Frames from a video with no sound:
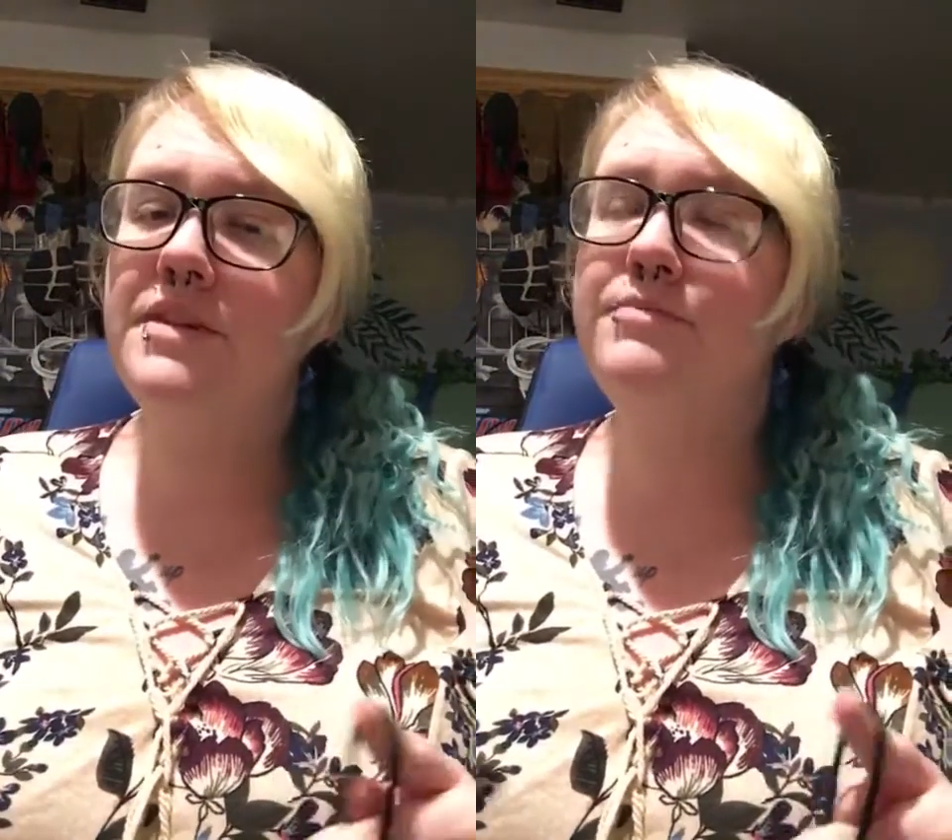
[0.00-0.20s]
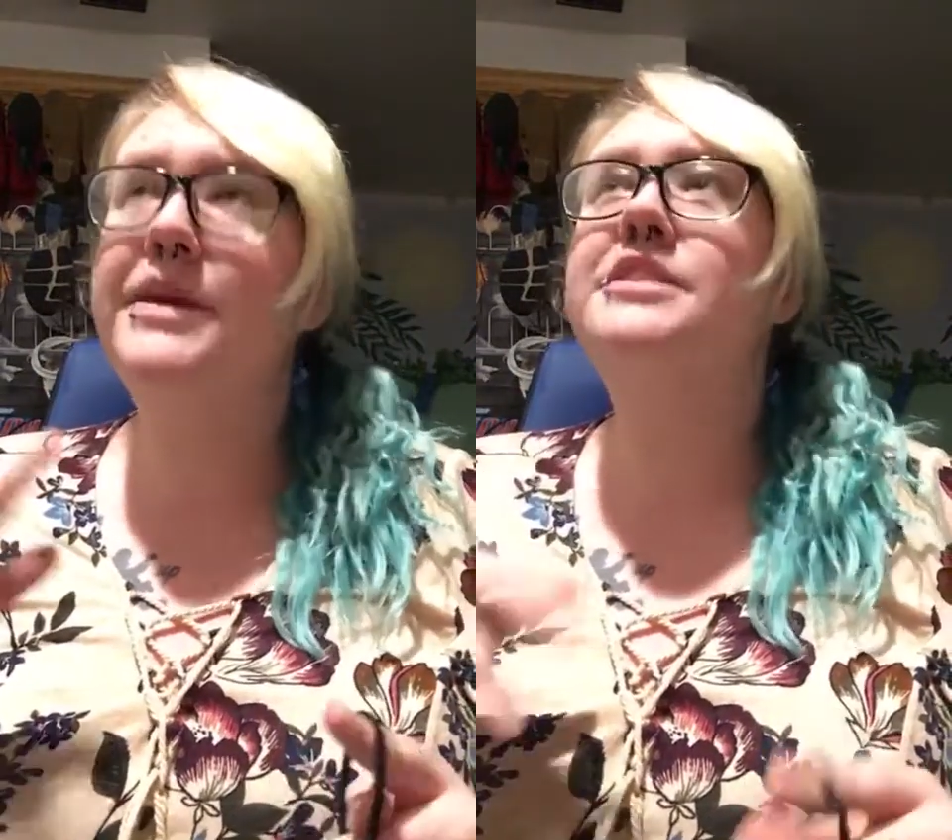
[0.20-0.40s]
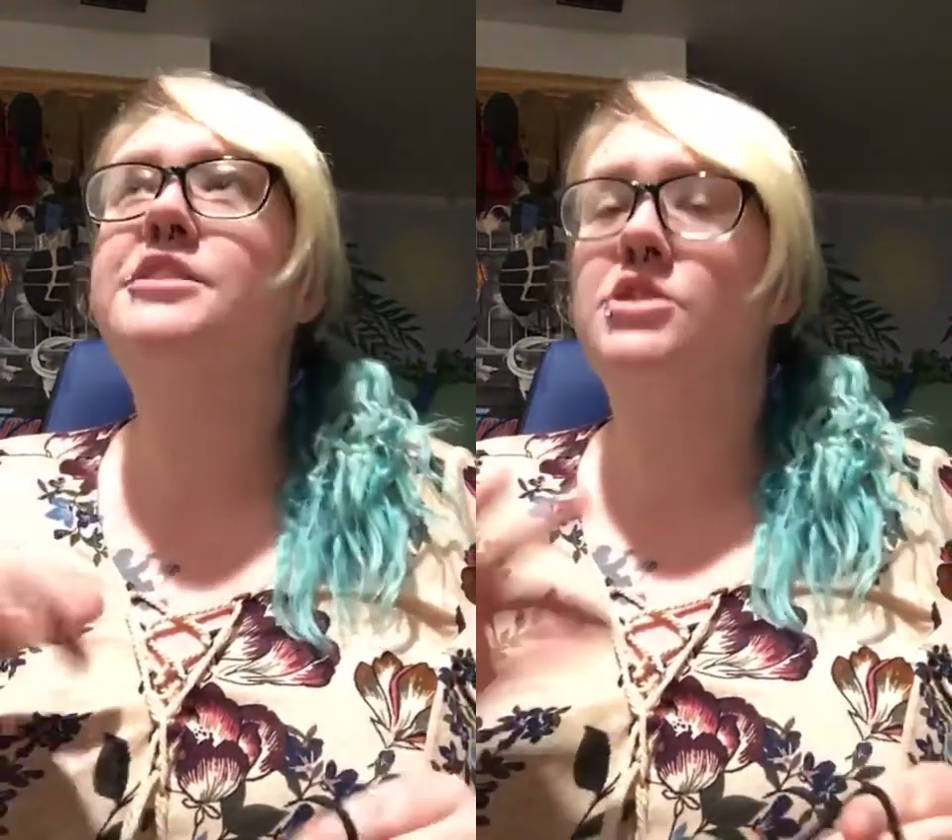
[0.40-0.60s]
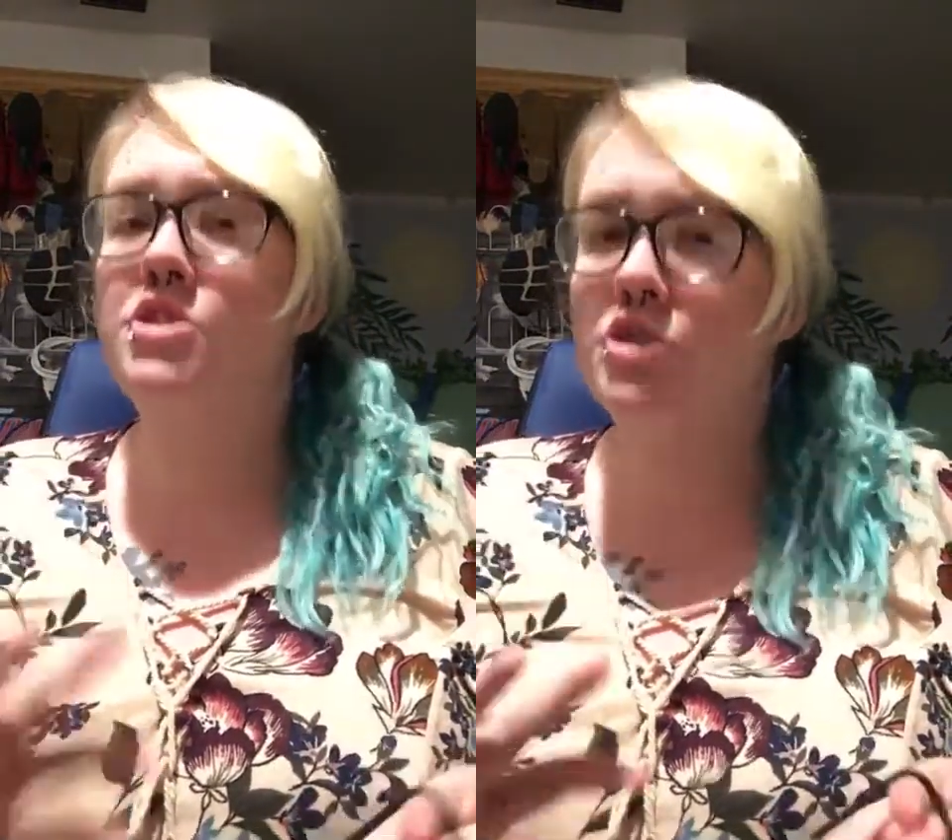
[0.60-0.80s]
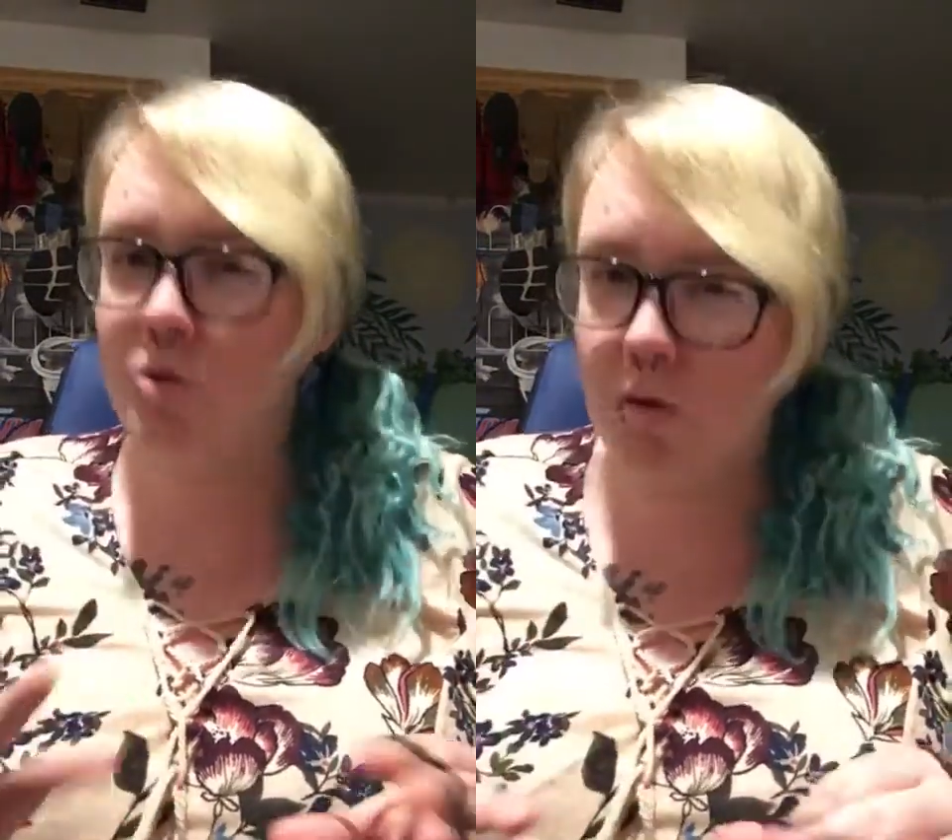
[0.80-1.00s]
basic
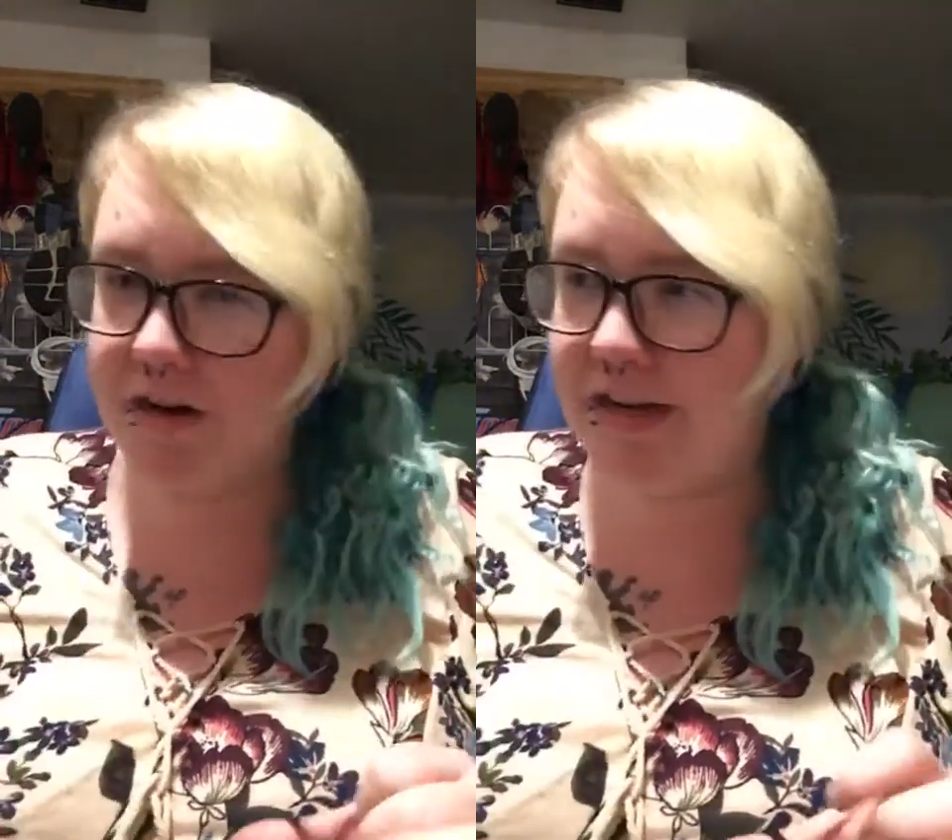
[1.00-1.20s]
story